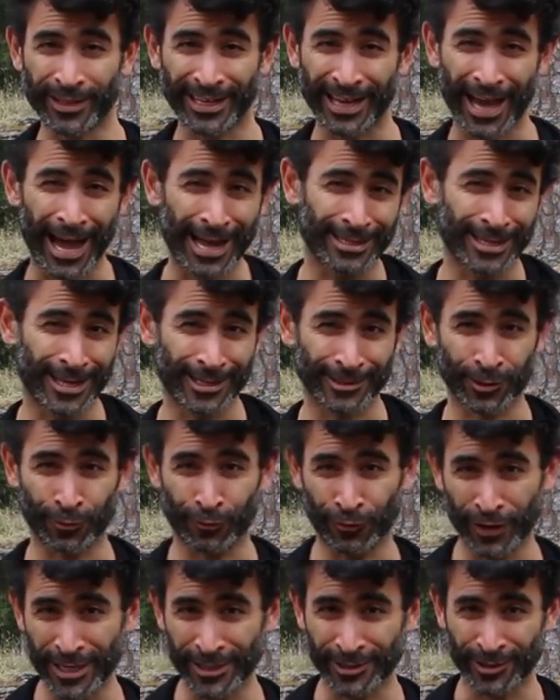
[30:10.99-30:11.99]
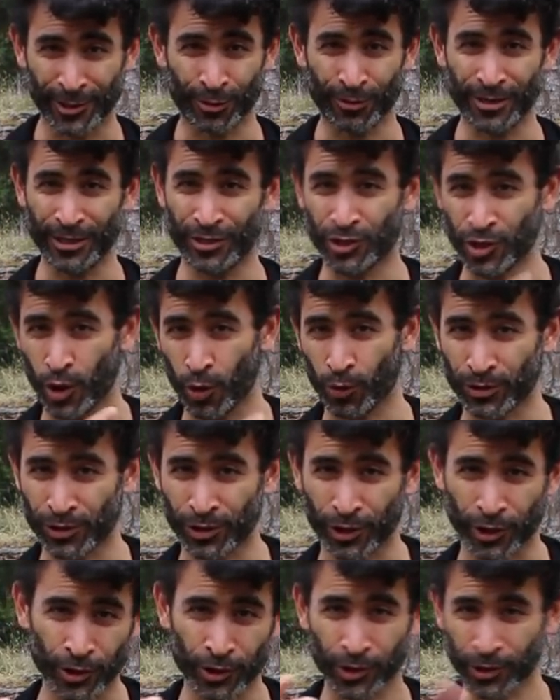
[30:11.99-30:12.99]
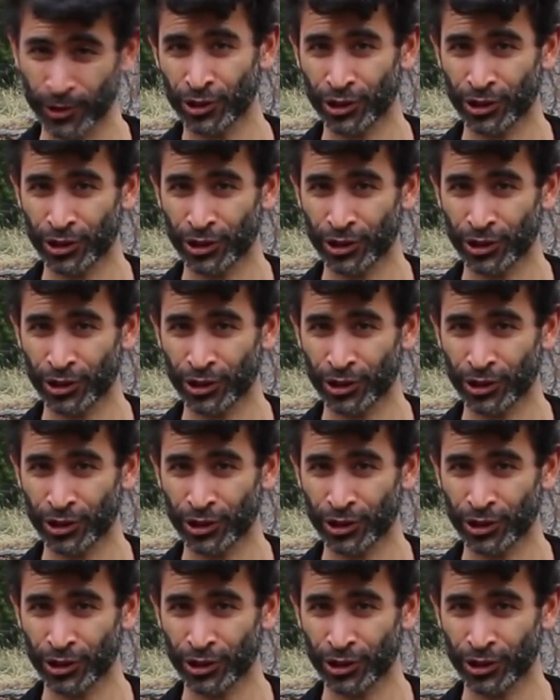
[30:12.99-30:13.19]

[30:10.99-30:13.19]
The guy takes a risk, you know, he chokes the girl,